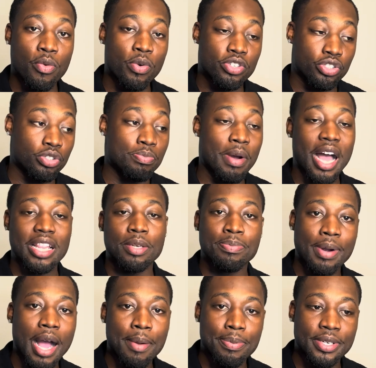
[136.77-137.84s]
once you buy the
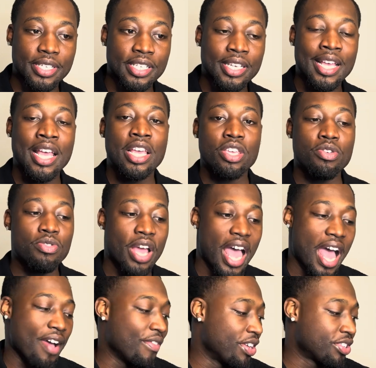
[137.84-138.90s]
property, you
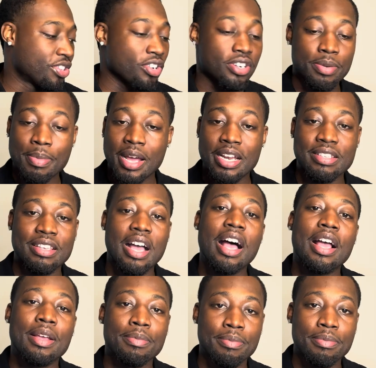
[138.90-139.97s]
have a certain amount of
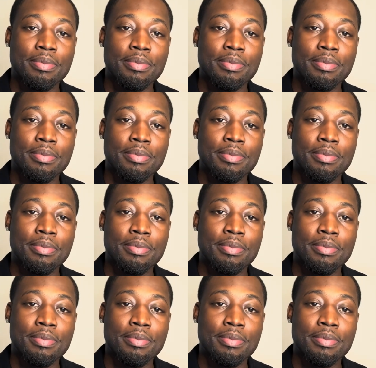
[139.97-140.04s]
time